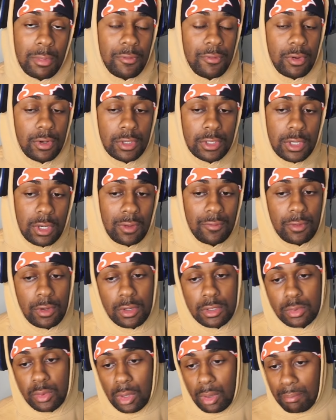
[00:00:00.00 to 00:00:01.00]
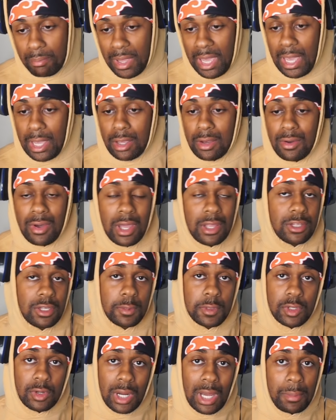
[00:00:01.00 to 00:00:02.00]
If you're returning viewers, welcome back. Go ahead,
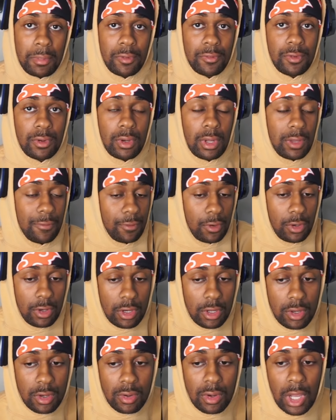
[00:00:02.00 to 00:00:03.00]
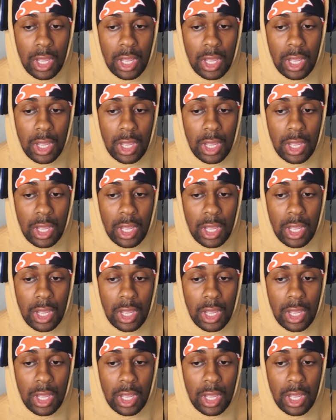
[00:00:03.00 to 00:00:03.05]
subscribe if you're new.